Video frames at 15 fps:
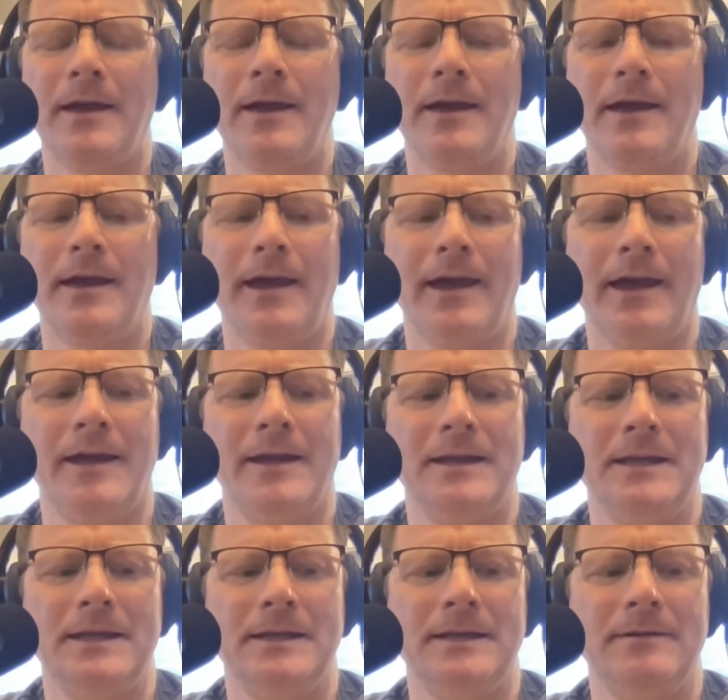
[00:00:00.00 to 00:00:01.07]

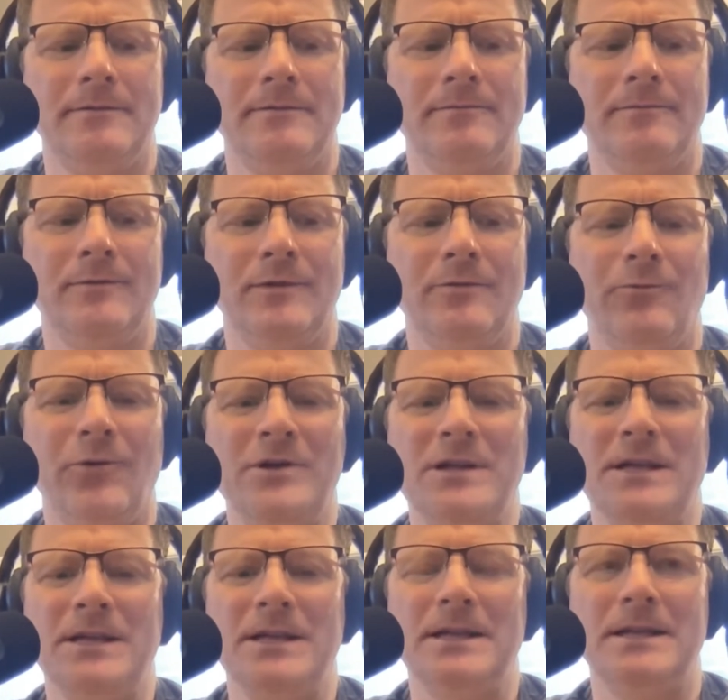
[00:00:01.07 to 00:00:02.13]
and
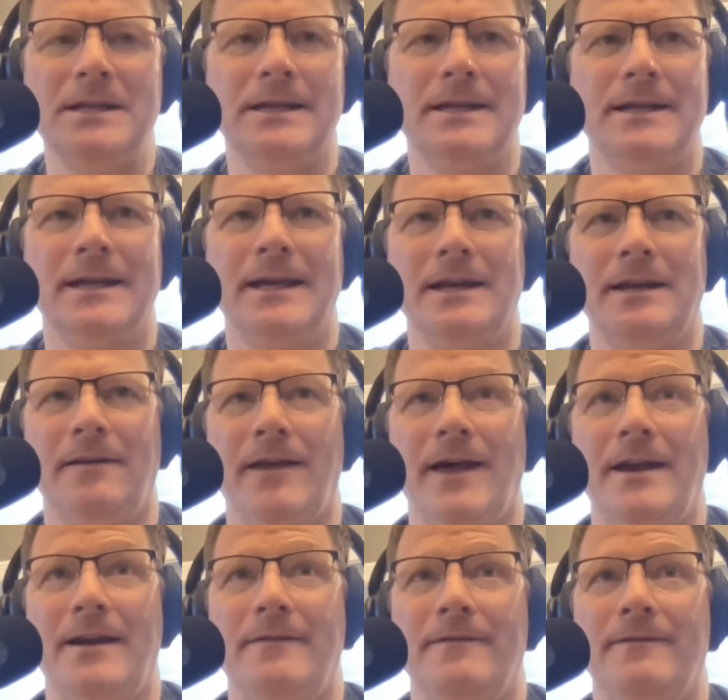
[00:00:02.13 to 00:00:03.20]
wasn't getting a lot
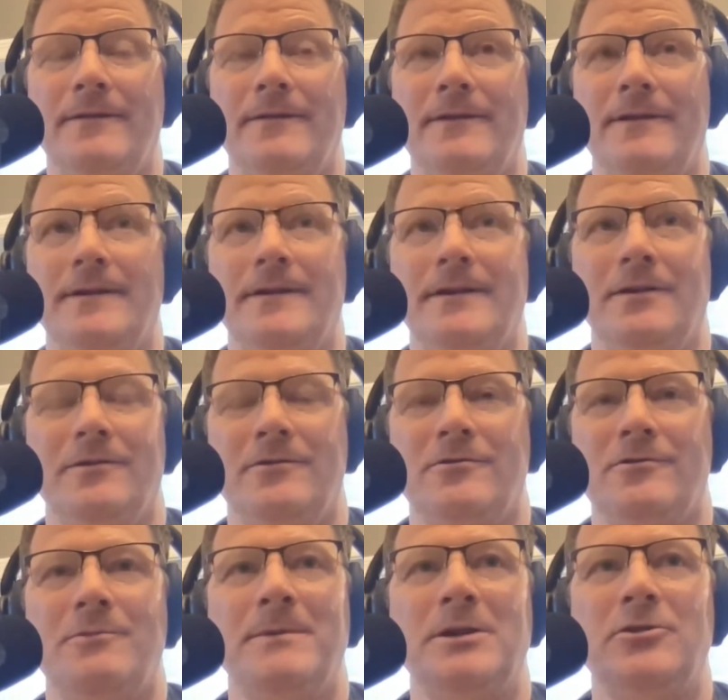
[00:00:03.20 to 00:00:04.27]
of, there's
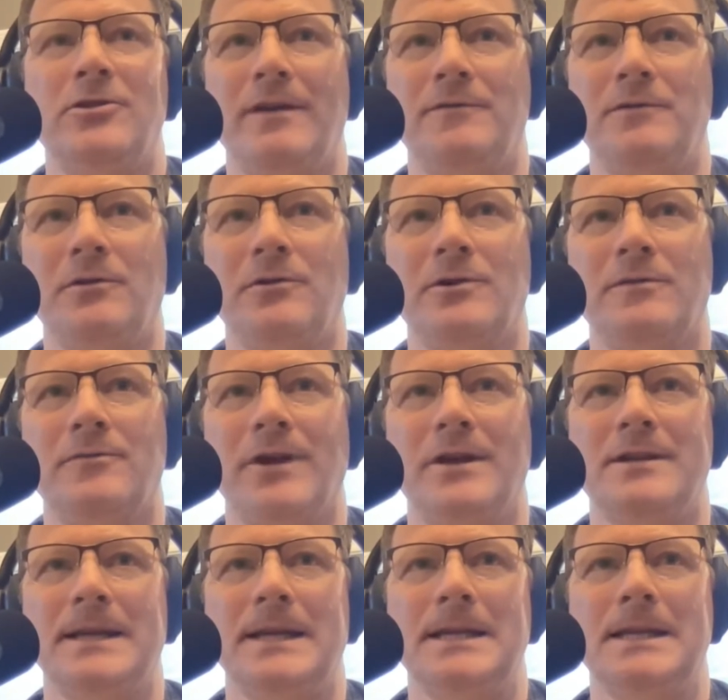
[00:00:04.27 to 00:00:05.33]
so much you have to learn in
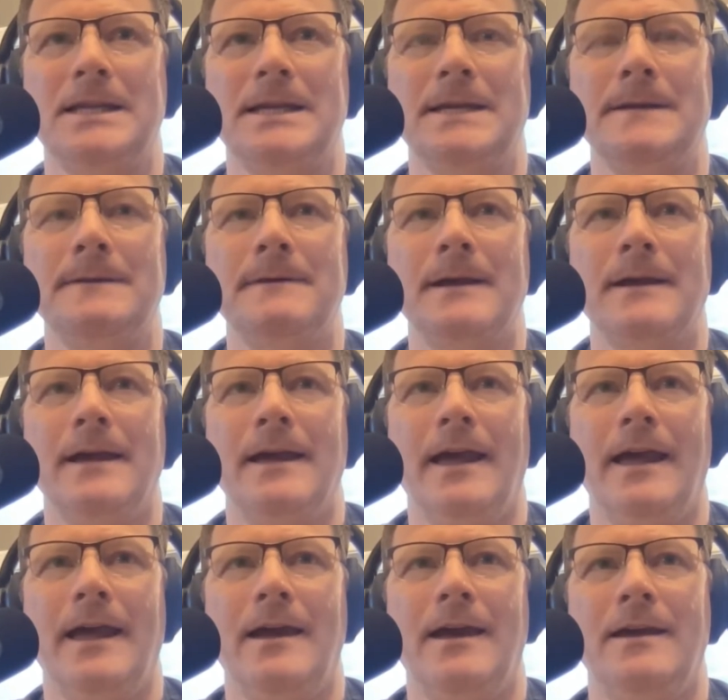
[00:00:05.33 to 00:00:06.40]
residency,
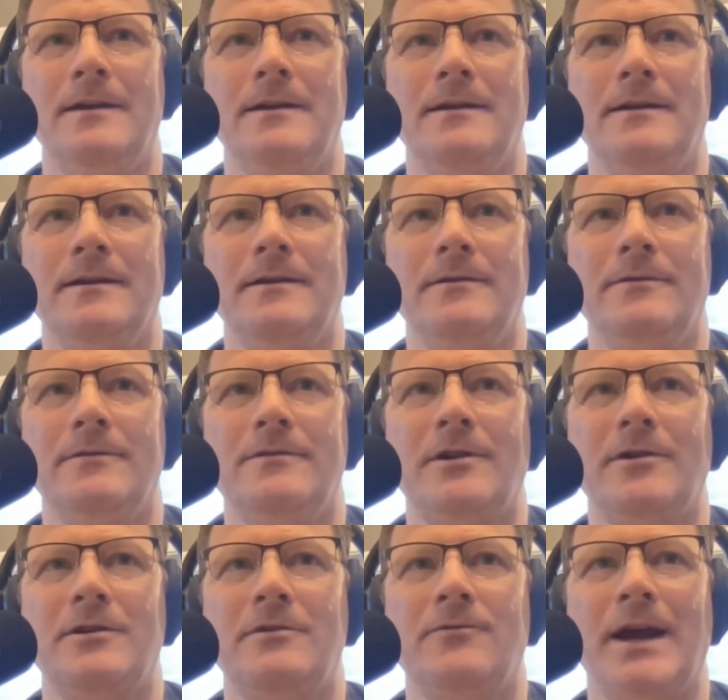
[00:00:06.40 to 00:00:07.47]
and
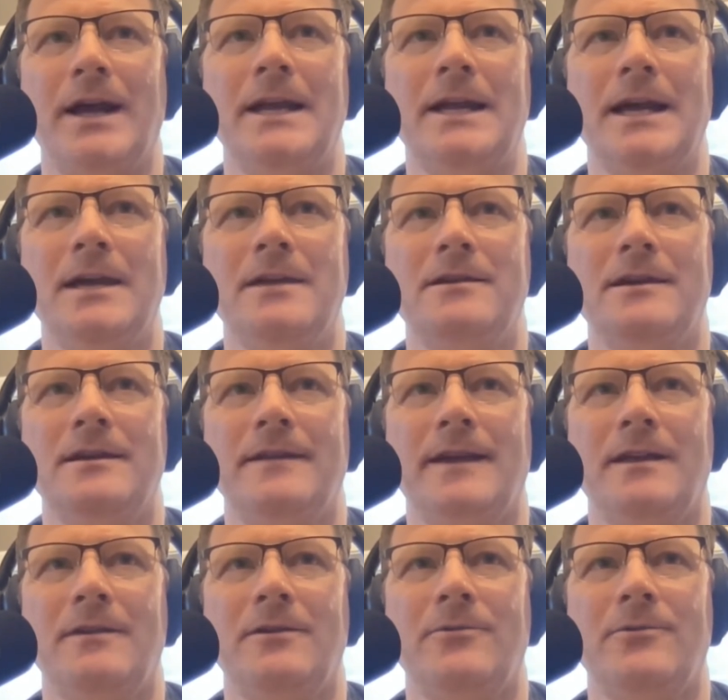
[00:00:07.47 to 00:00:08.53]
started recognizing
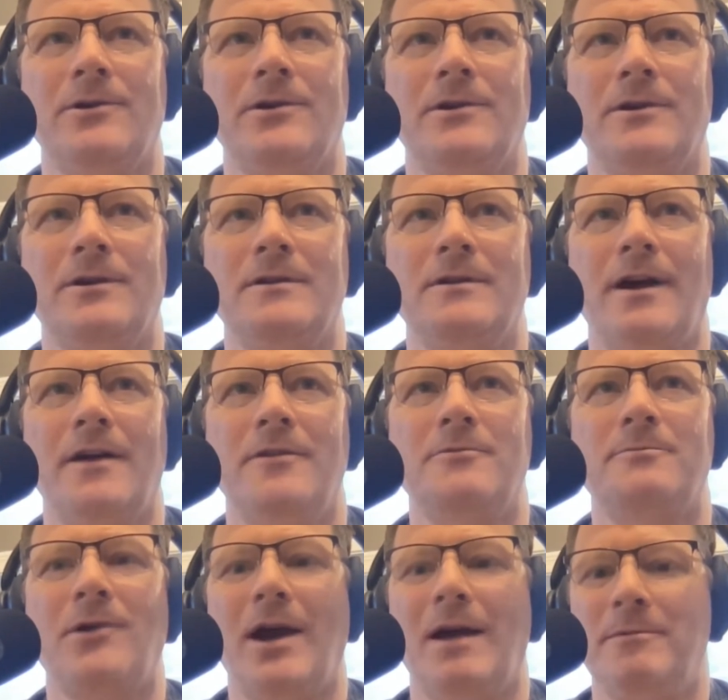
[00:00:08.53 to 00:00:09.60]
that there were other
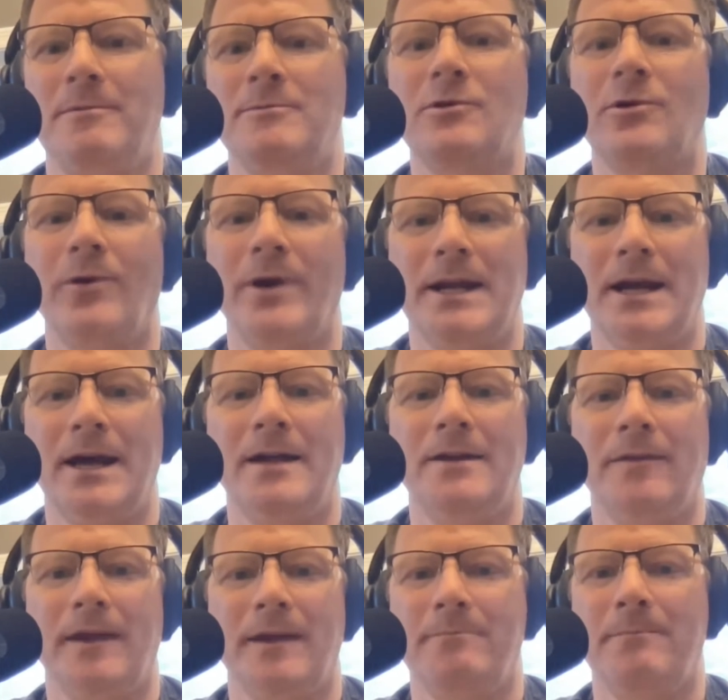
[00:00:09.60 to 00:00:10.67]
problems going on
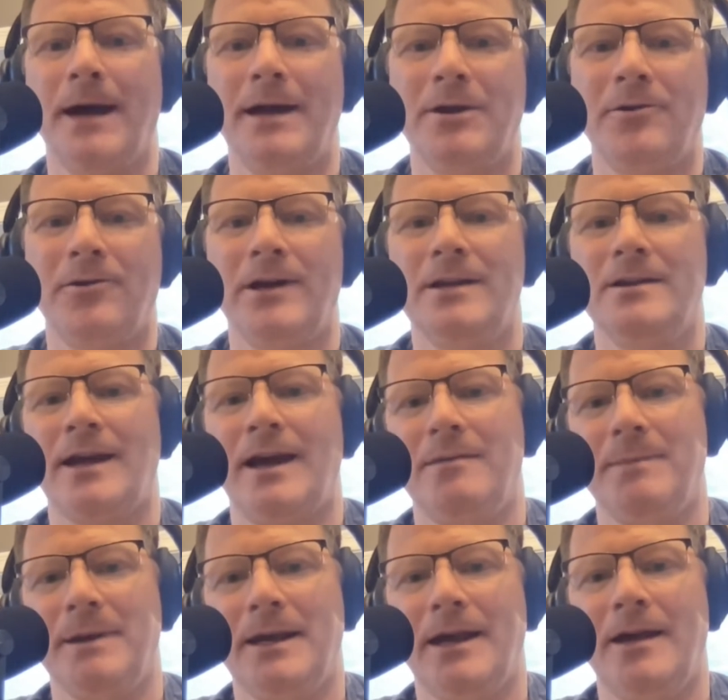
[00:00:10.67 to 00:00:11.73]
like migraines,
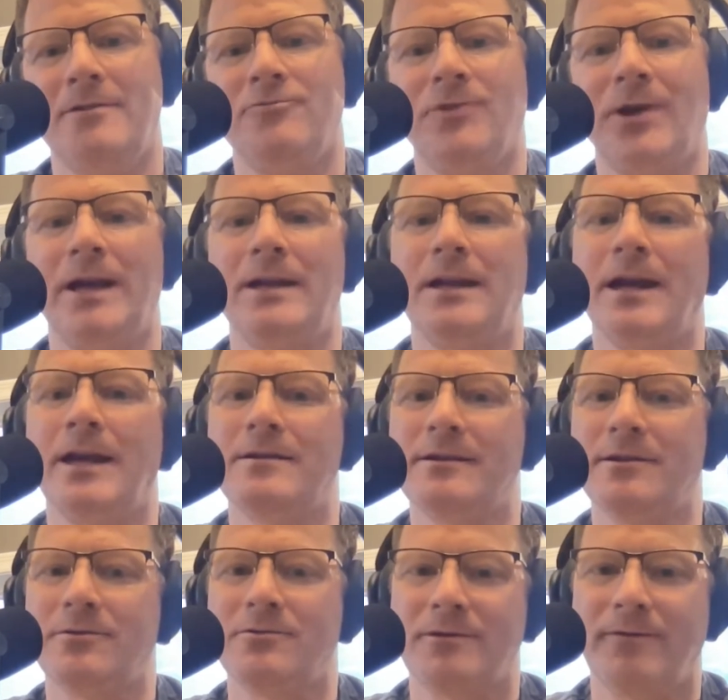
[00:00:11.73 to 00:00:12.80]
IBS, recognizing
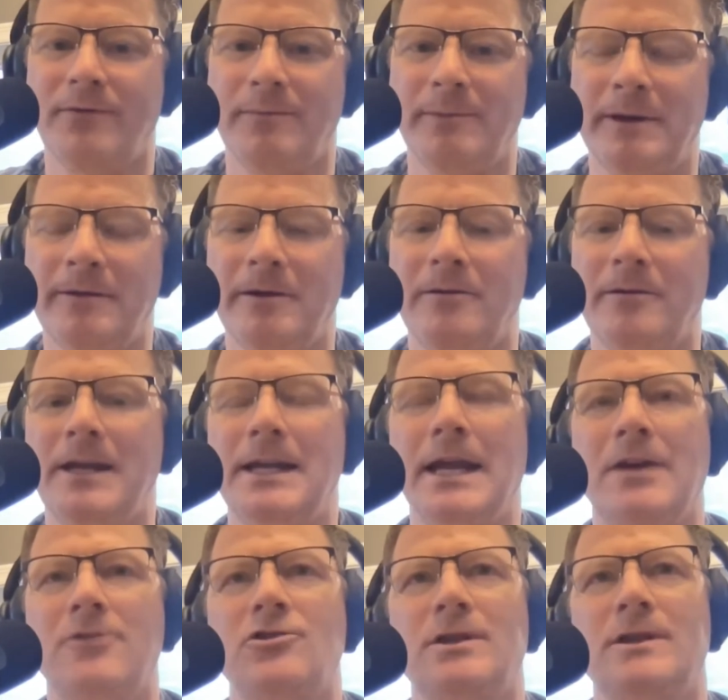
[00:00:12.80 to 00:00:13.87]
there's a familial
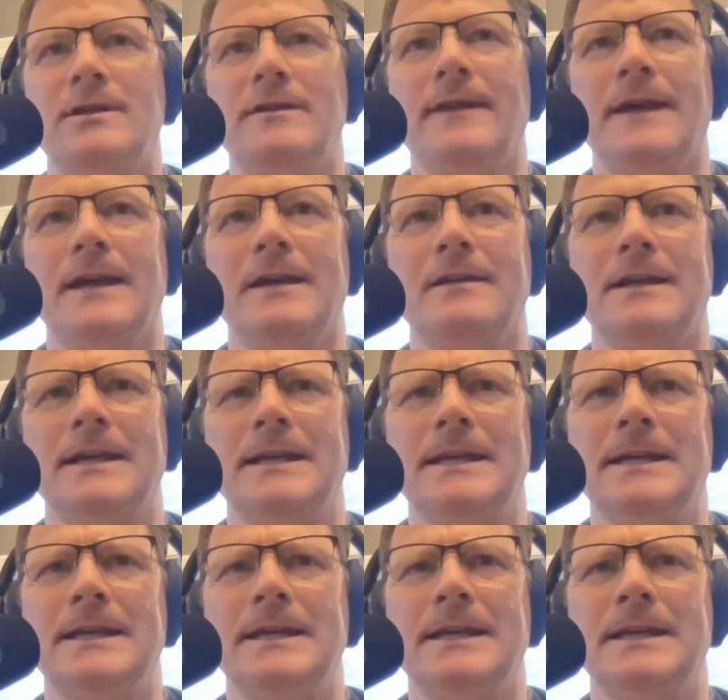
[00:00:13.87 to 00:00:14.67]
connection to things. And